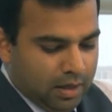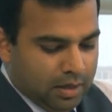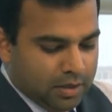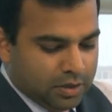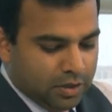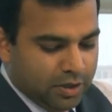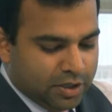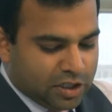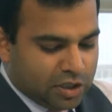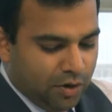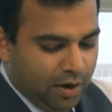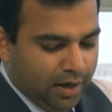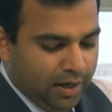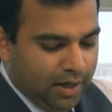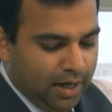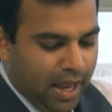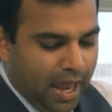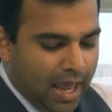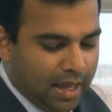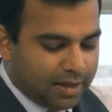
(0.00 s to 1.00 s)
So the
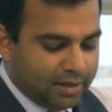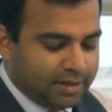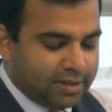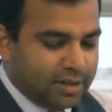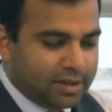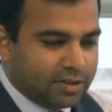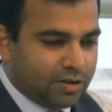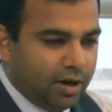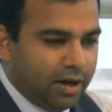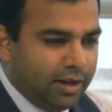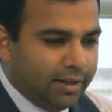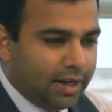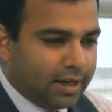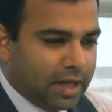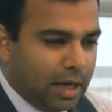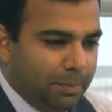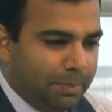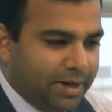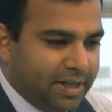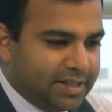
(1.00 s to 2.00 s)
struggle that
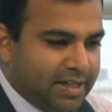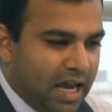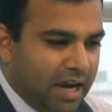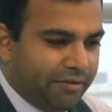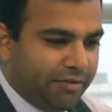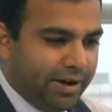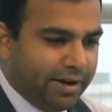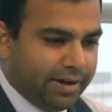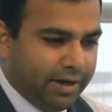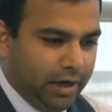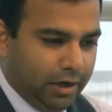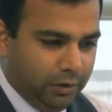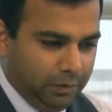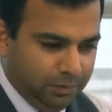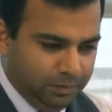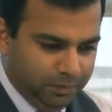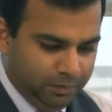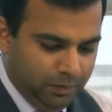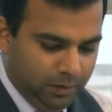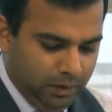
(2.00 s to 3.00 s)
companies have right
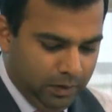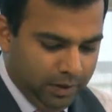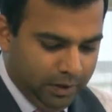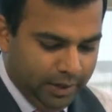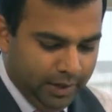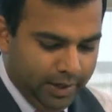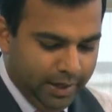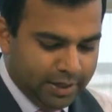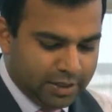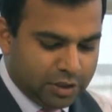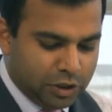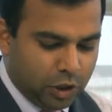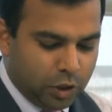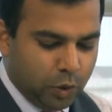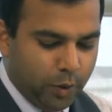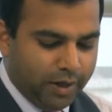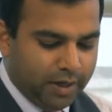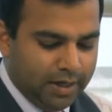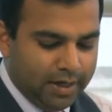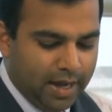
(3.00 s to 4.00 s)
now is to
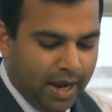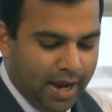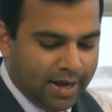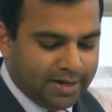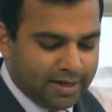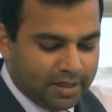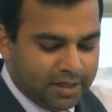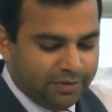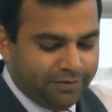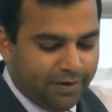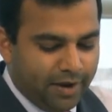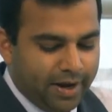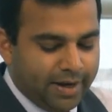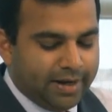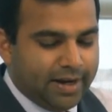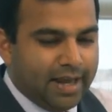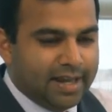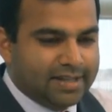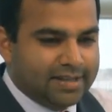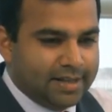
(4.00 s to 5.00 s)
quickly identify
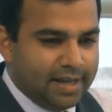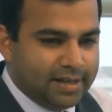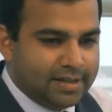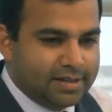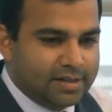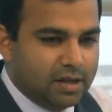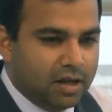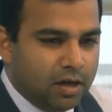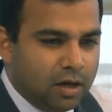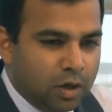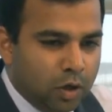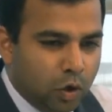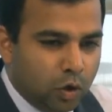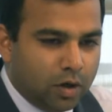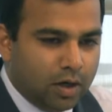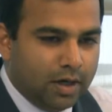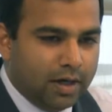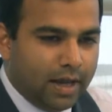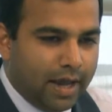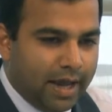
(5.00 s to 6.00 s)
and assess
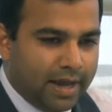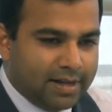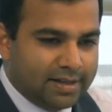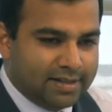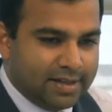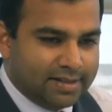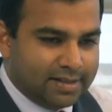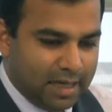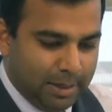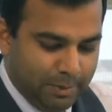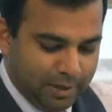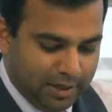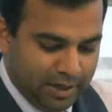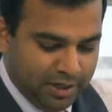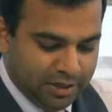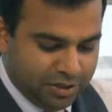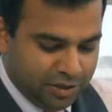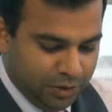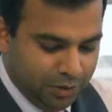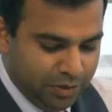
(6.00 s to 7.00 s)
local and systemic
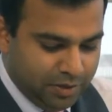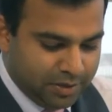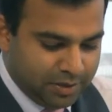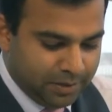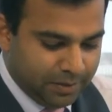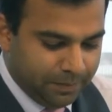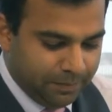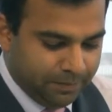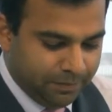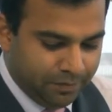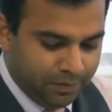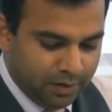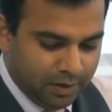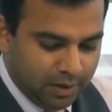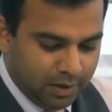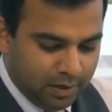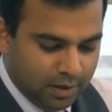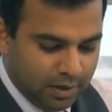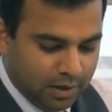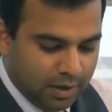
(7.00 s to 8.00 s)
issues,
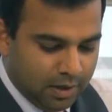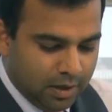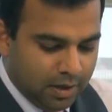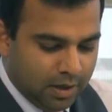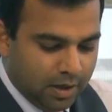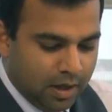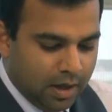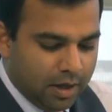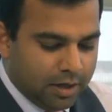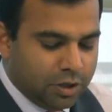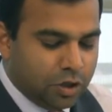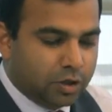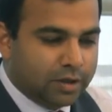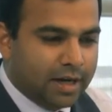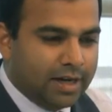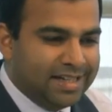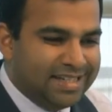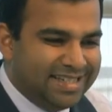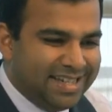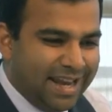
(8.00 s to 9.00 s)
to
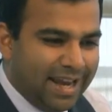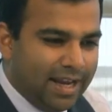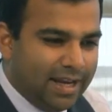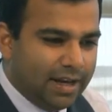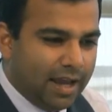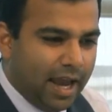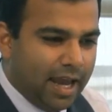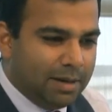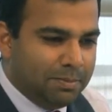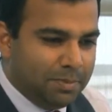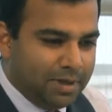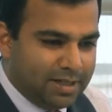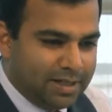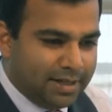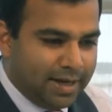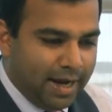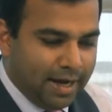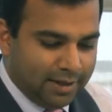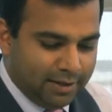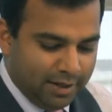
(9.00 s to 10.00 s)
contain and
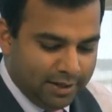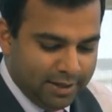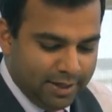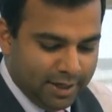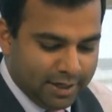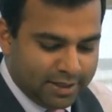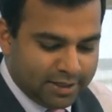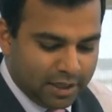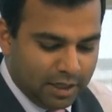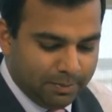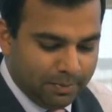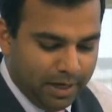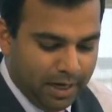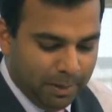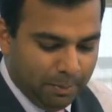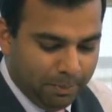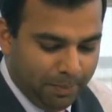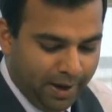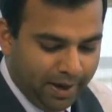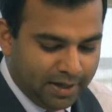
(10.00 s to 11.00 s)
mitigate the near-term
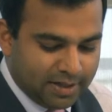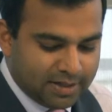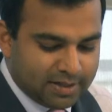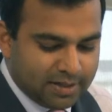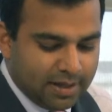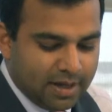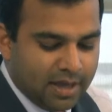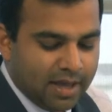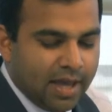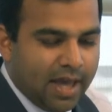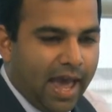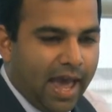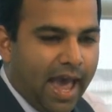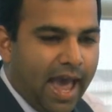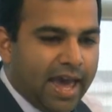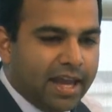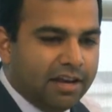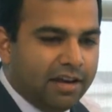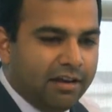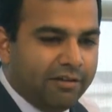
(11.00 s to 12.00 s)
impacts,
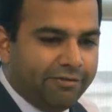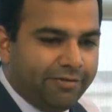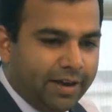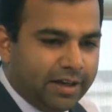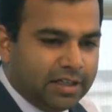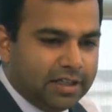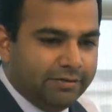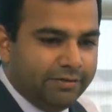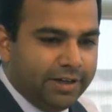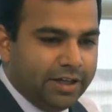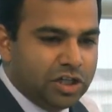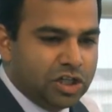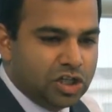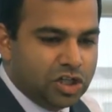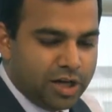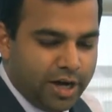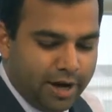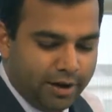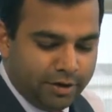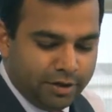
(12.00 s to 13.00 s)
and effectively
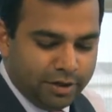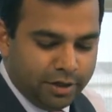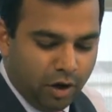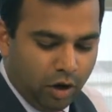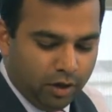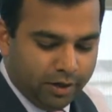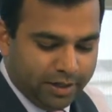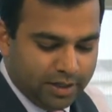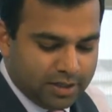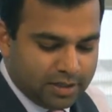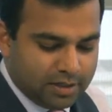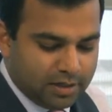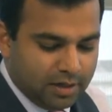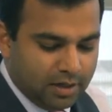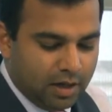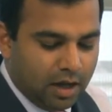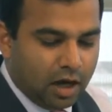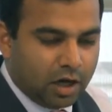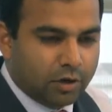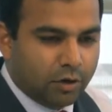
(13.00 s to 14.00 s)
share knowledge
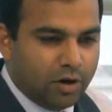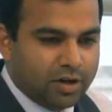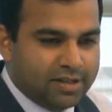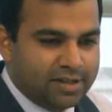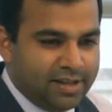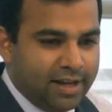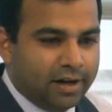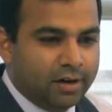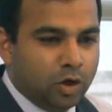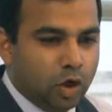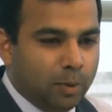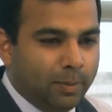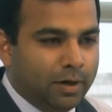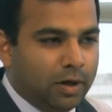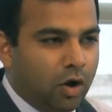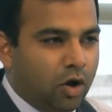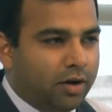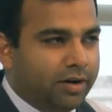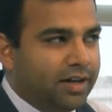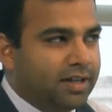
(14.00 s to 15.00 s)
across their
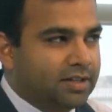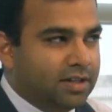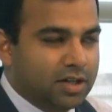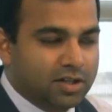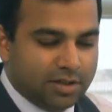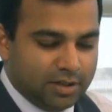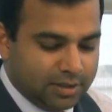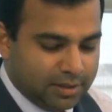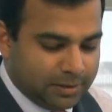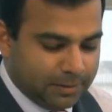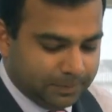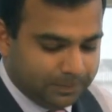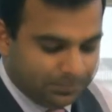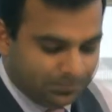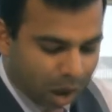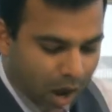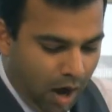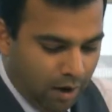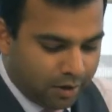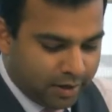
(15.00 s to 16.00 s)
global organizations.
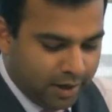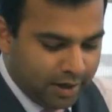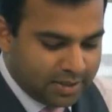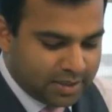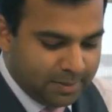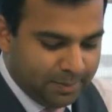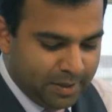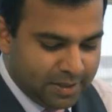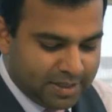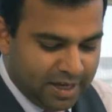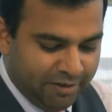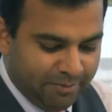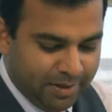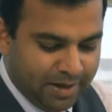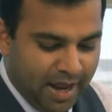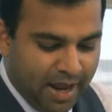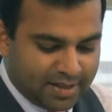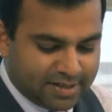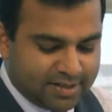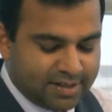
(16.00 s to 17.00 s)
Our customers have
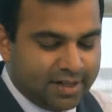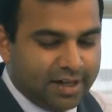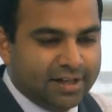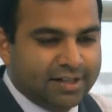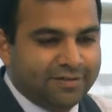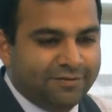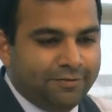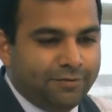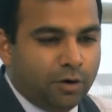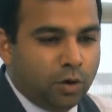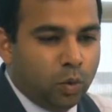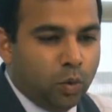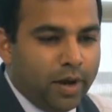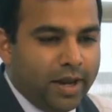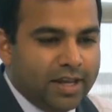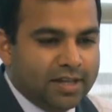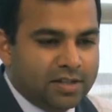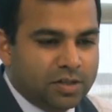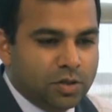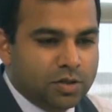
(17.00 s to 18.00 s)
been asking us for
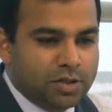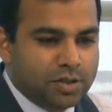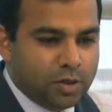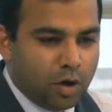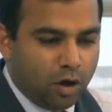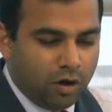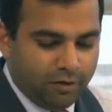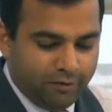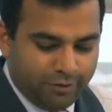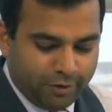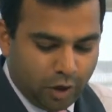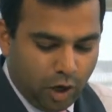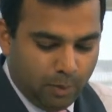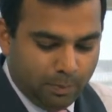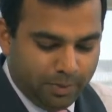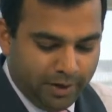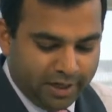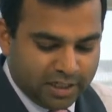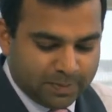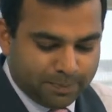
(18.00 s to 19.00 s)
ways to solve
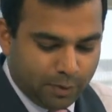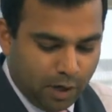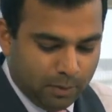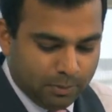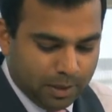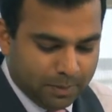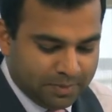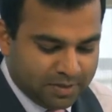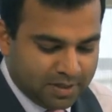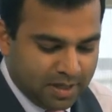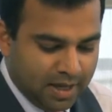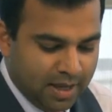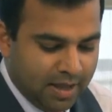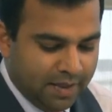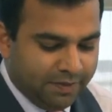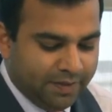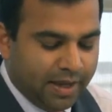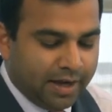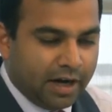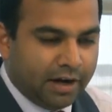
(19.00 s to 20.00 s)
complex problems
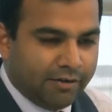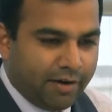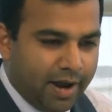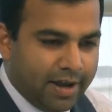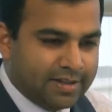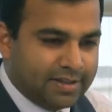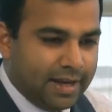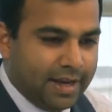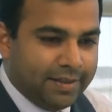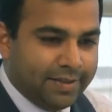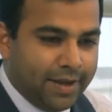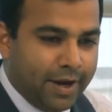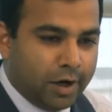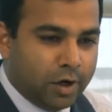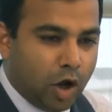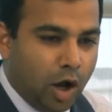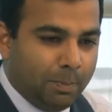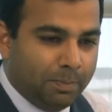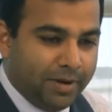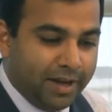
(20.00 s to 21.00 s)
that arise in their
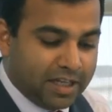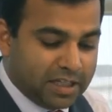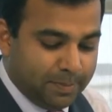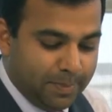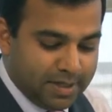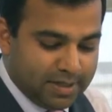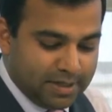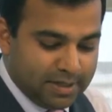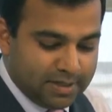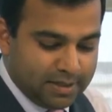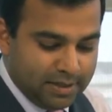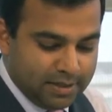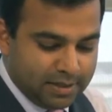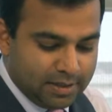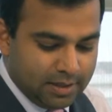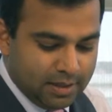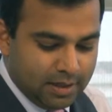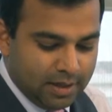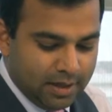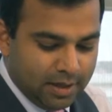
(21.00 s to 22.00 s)
complex
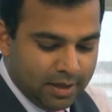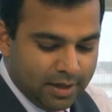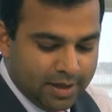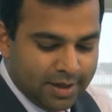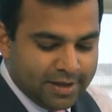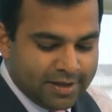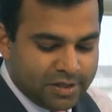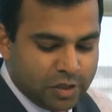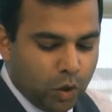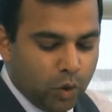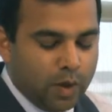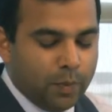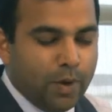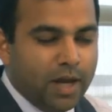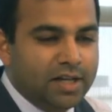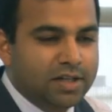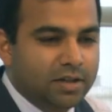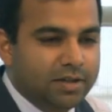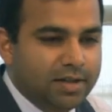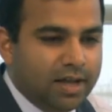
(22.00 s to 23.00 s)
businesses, so we
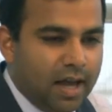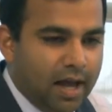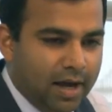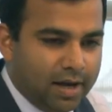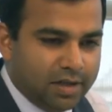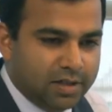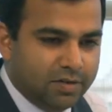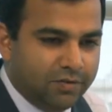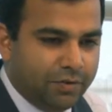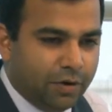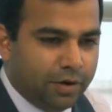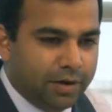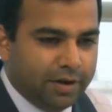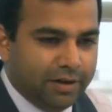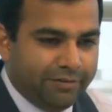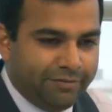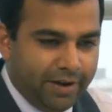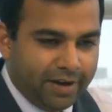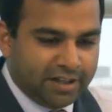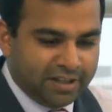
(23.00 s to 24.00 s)
went on the hunt for an
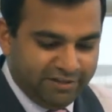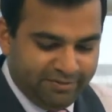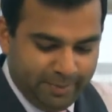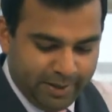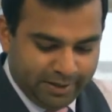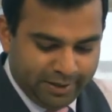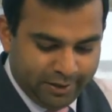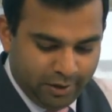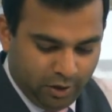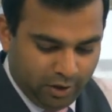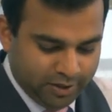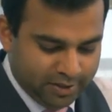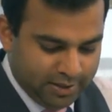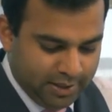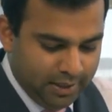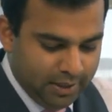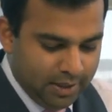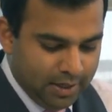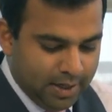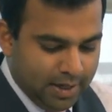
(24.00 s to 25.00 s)
effective
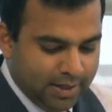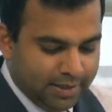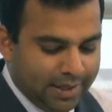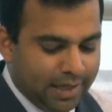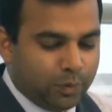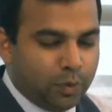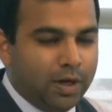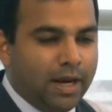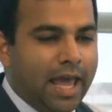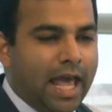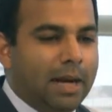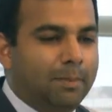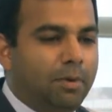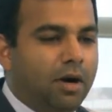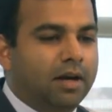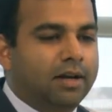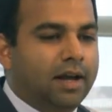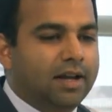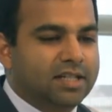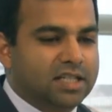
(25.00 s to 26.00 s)
methodology that will help
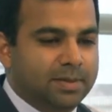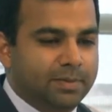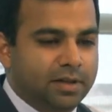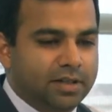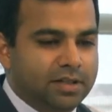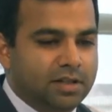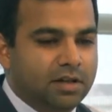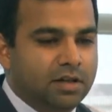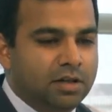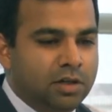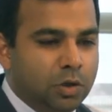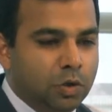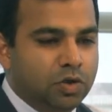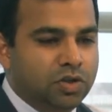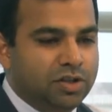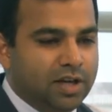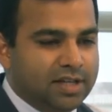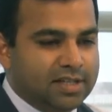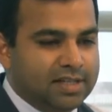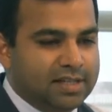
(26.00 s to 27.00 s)
our customers do
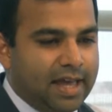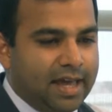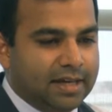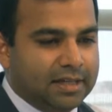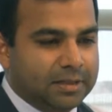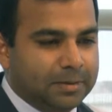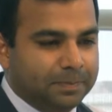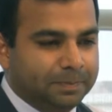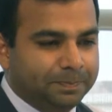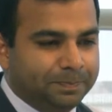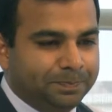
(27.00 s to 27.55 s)
just that.